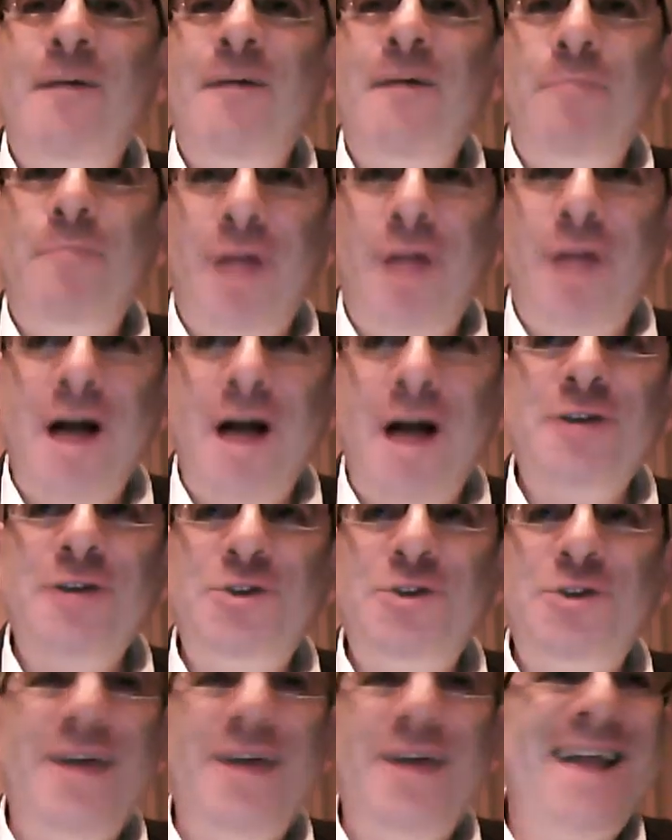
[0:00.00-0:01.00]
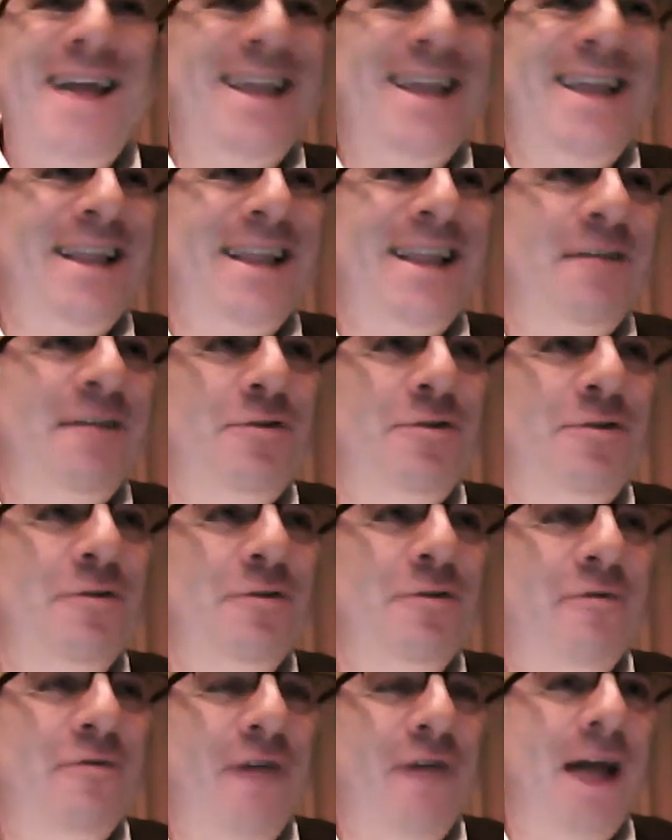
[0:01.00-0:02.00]
bloggers do not yet get
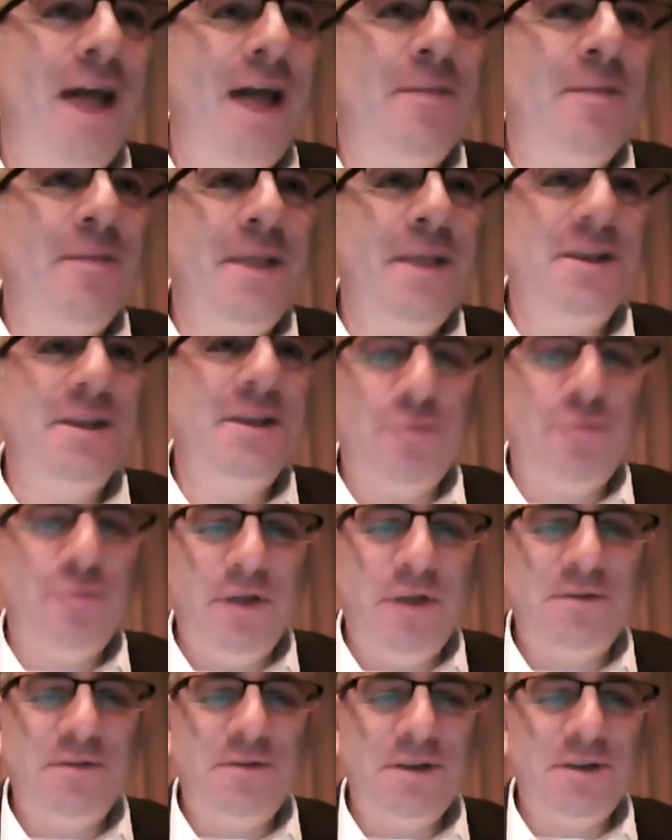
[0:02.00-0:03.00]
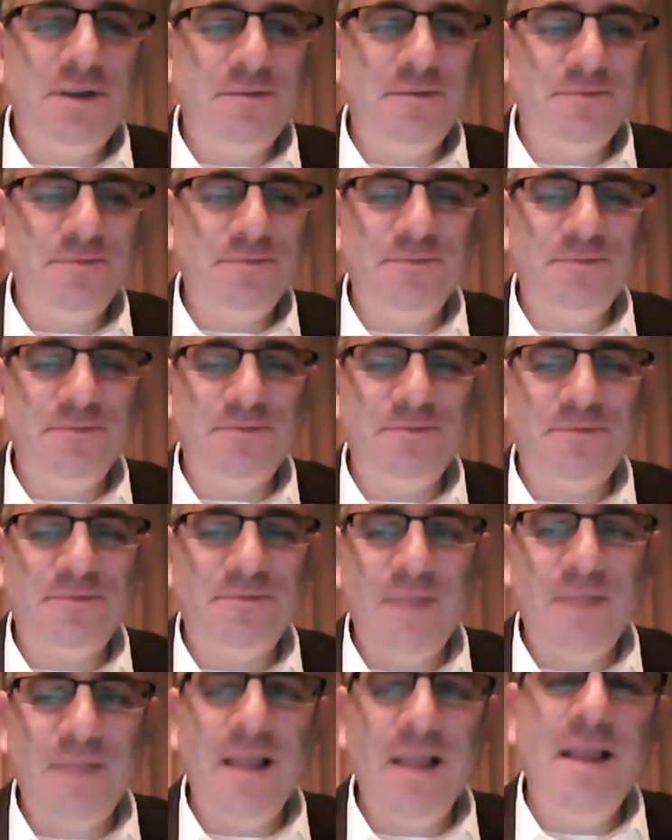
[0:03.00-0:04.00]
to file amicus briefs.
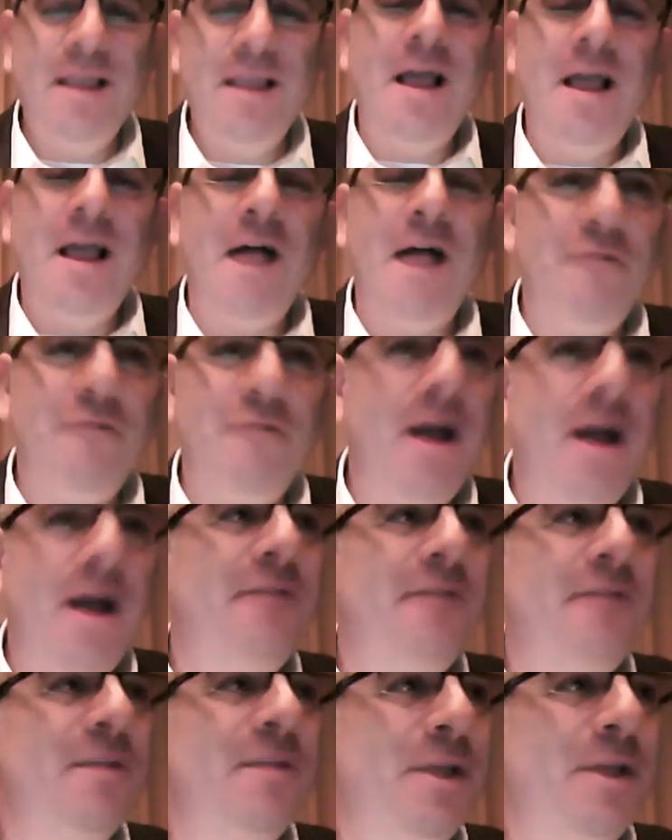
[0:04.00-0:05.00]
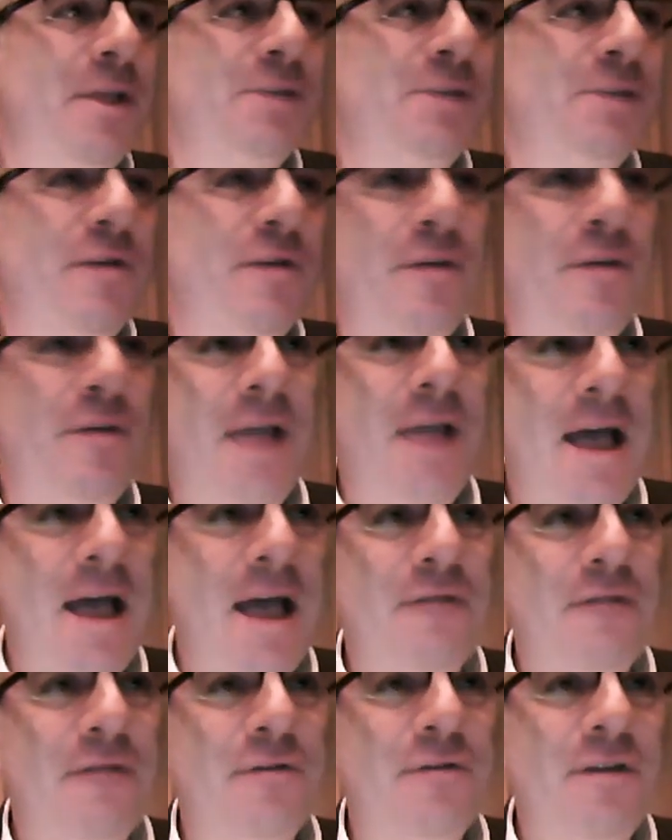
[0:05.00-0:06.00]
I filed the amicus brief on
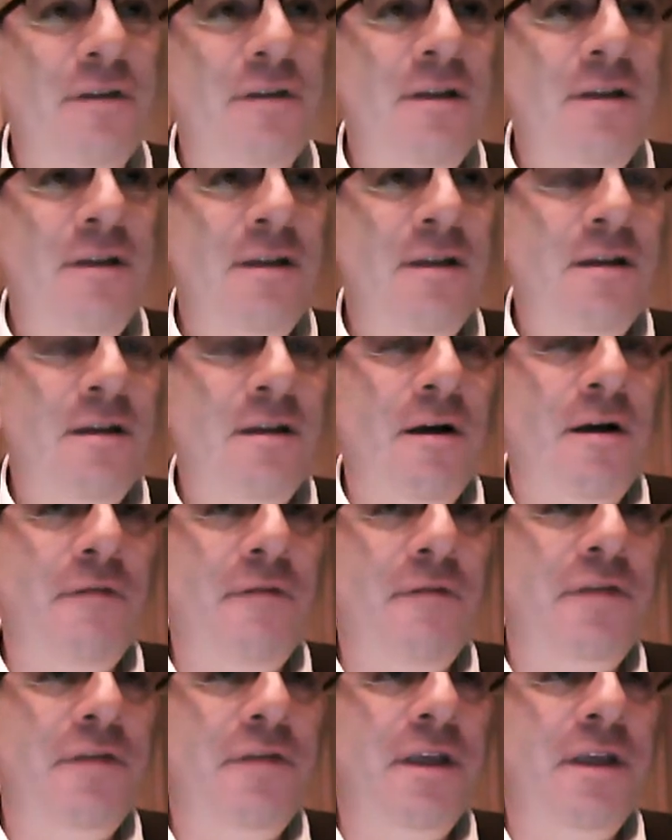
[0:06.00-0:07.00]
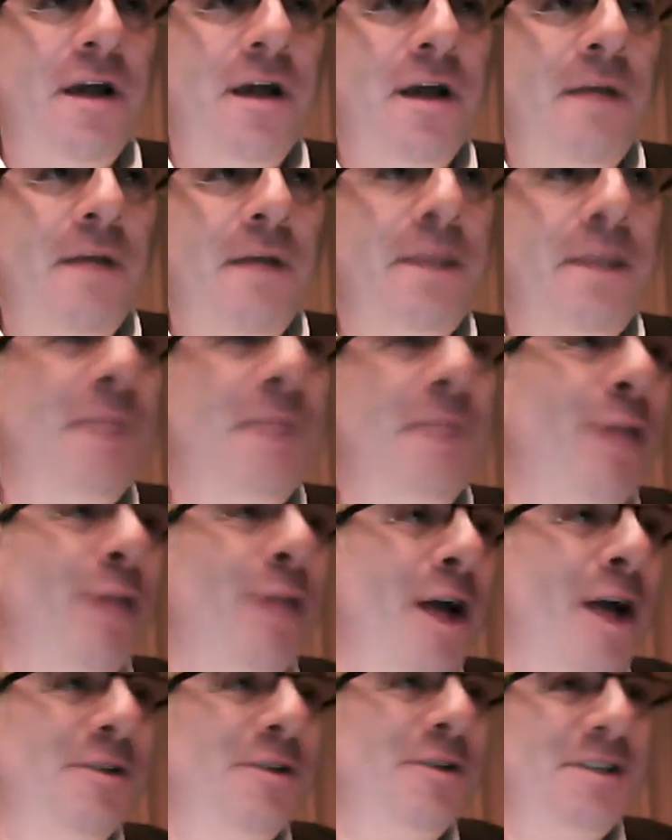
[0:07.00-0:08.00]
behalf of the Media
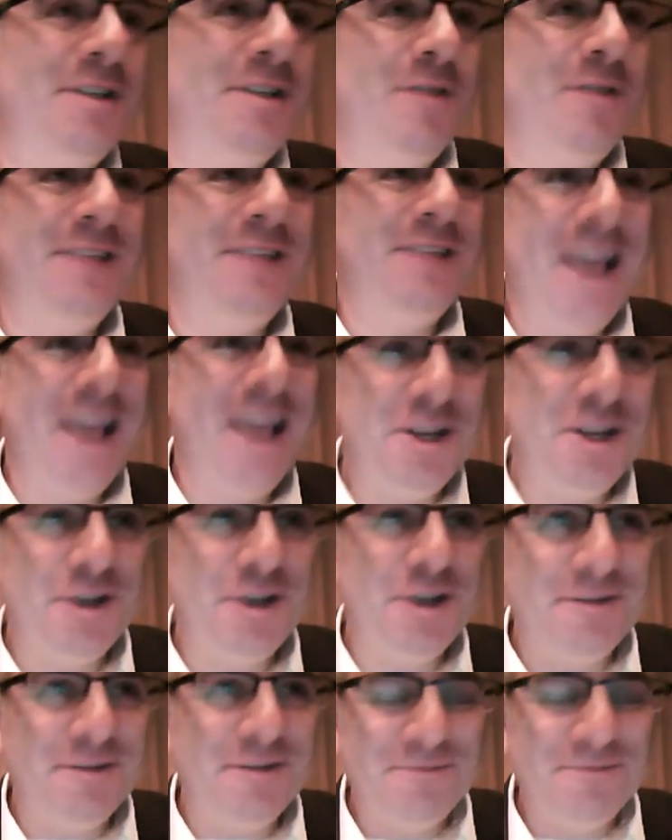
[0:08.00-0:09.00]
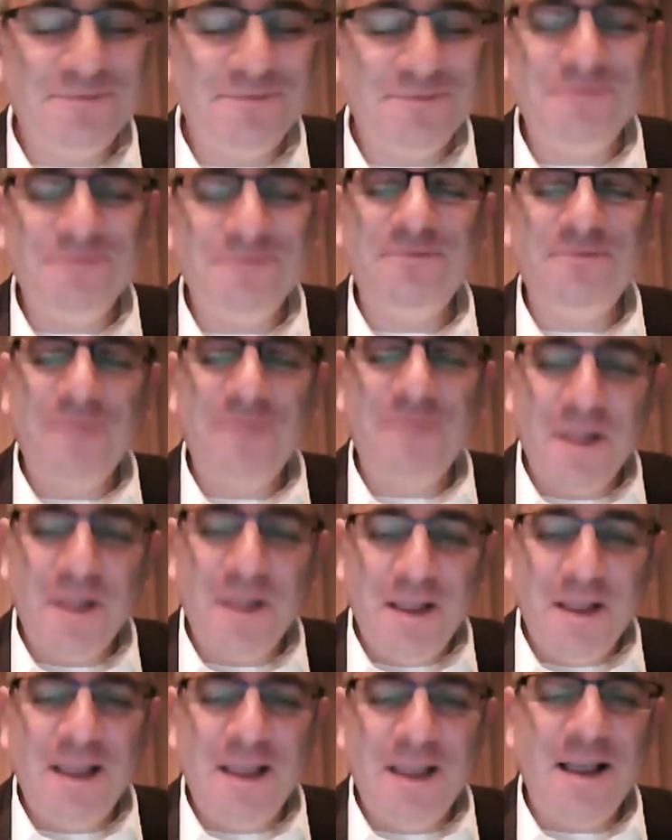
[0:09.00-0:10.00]
Bloggers Association,
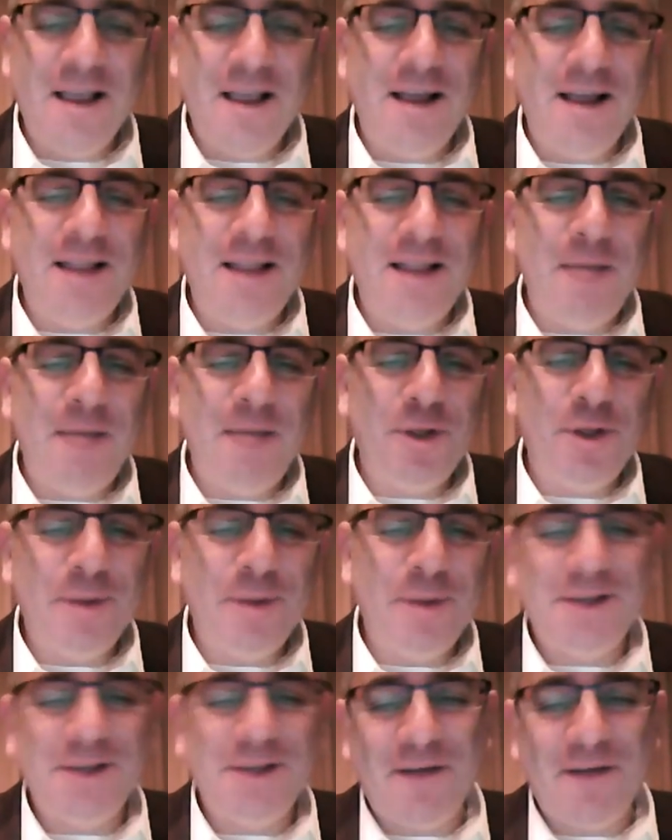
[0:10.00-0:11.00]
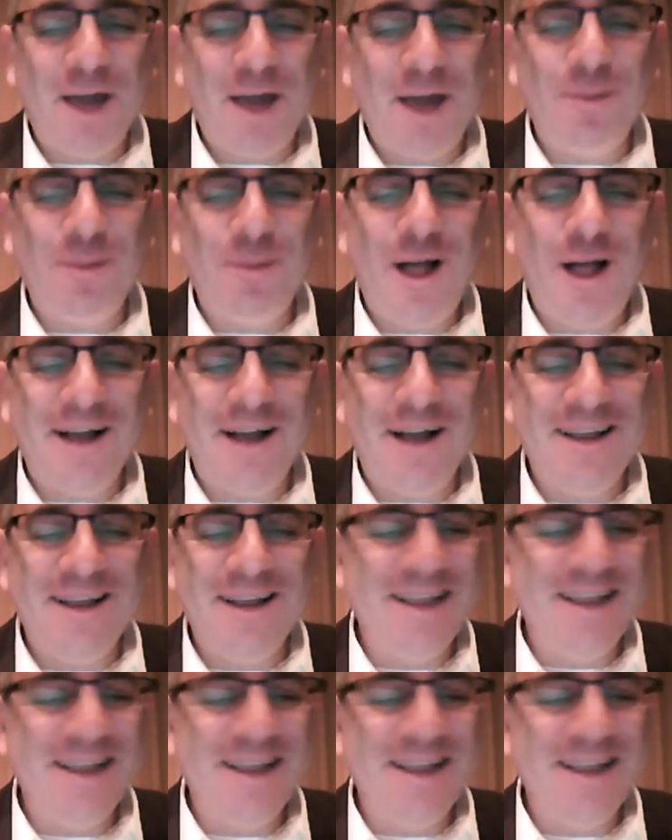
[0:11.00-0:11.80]
not merely because I've got a blog.